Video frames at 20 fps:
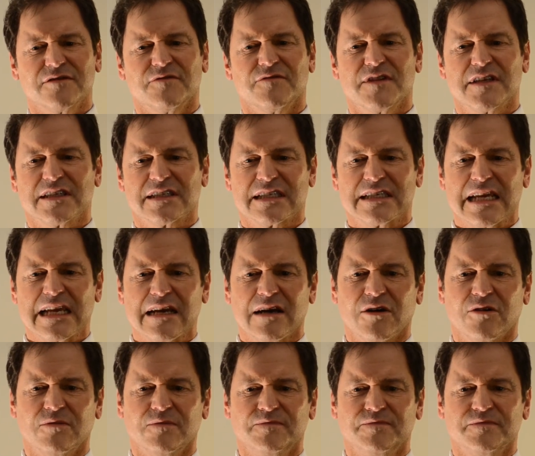of this
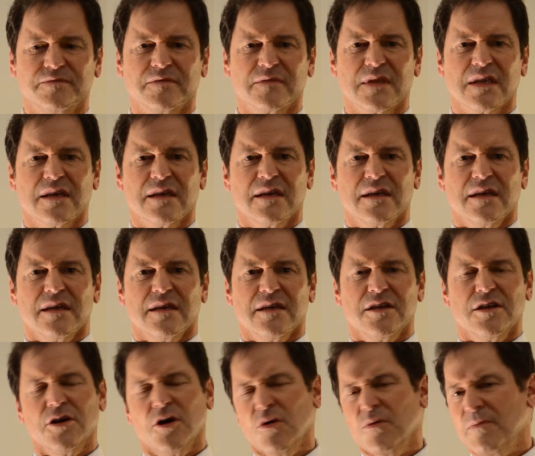now.
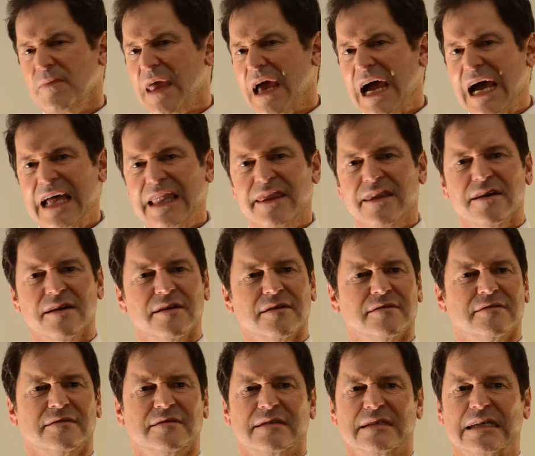On
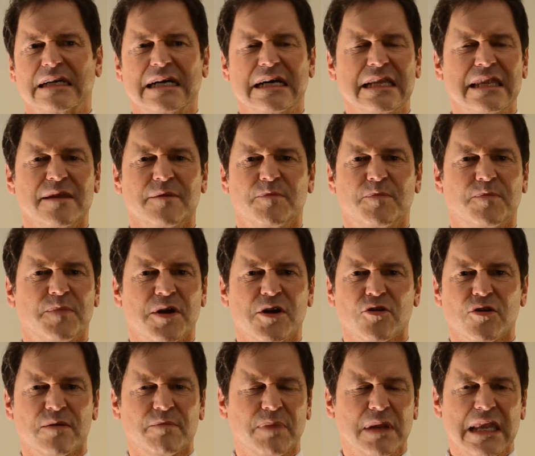the
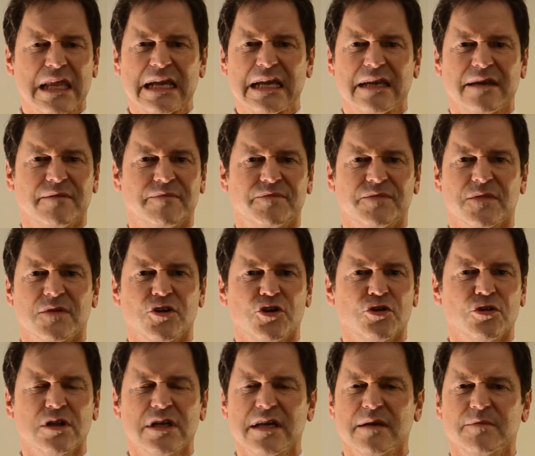Parent Plan,
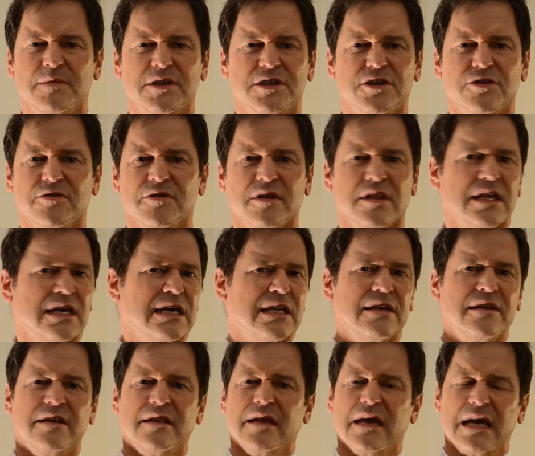you'll get material on
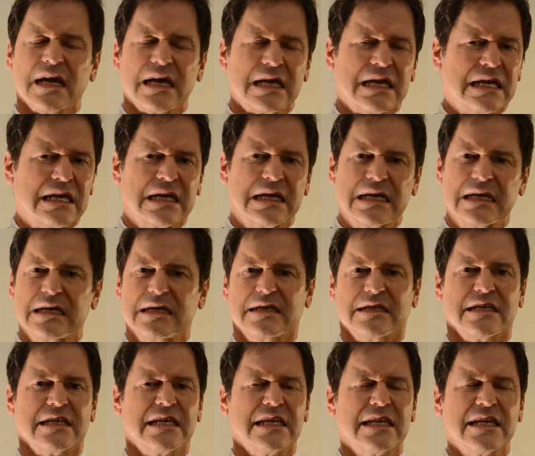
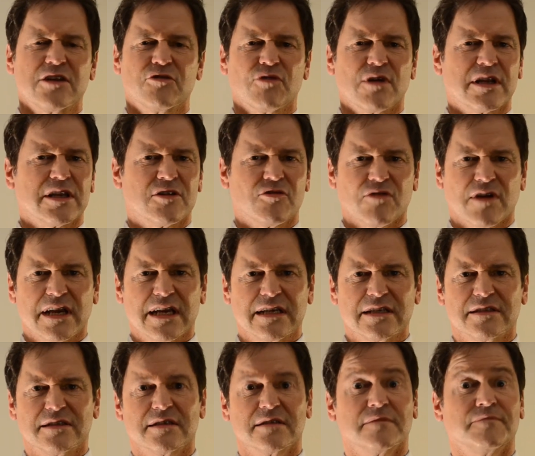getting great
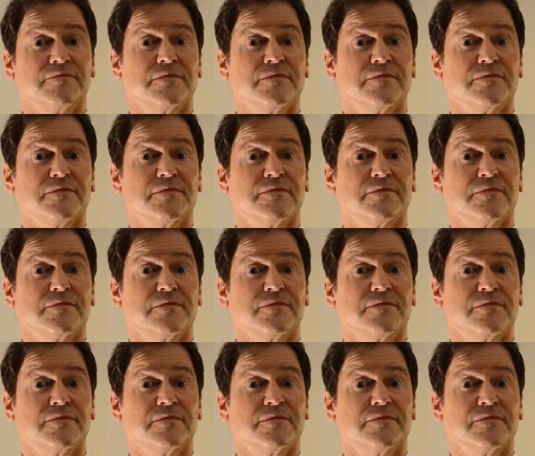grades,